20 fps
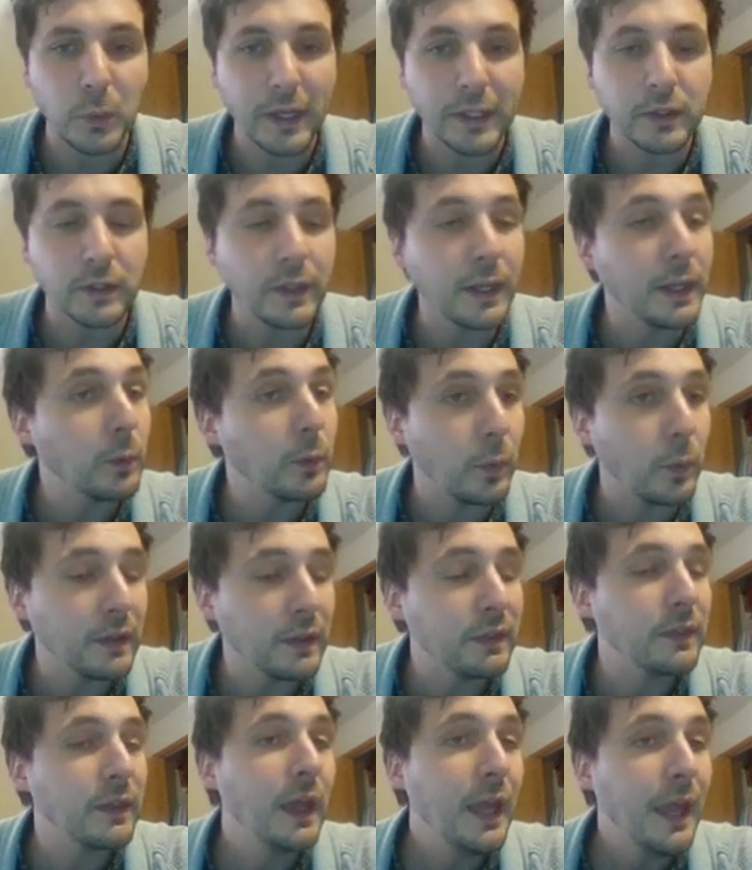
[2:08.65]
regulate
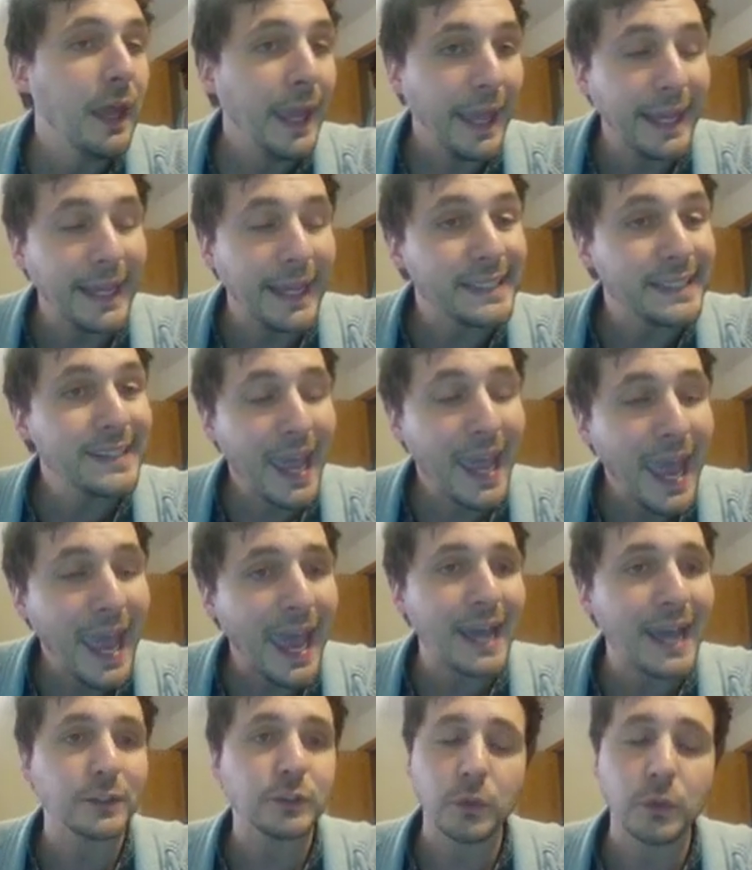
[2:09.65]
with a
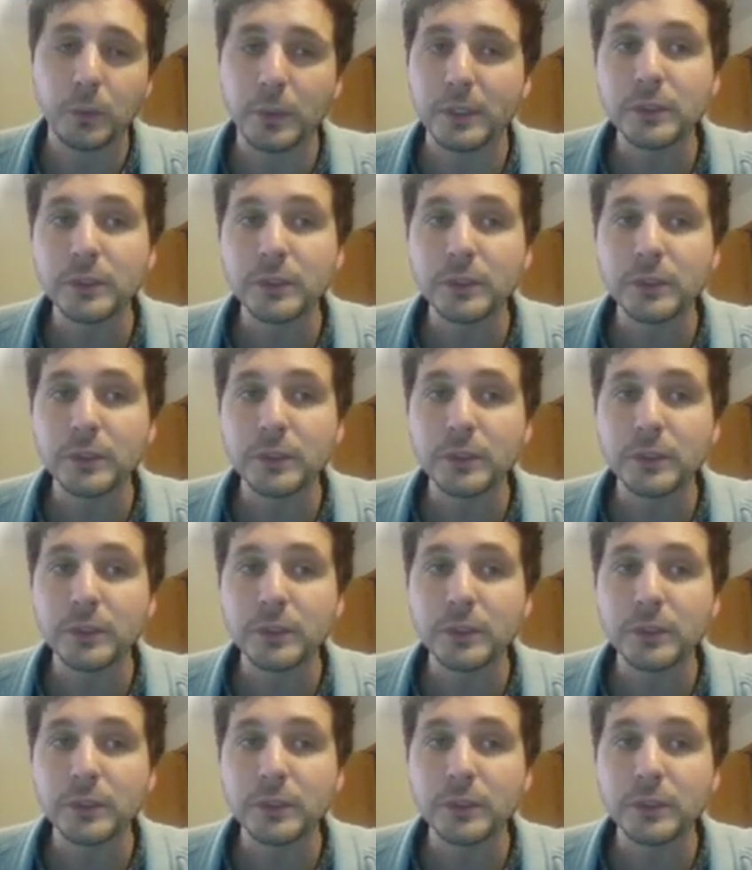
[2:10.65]
tax.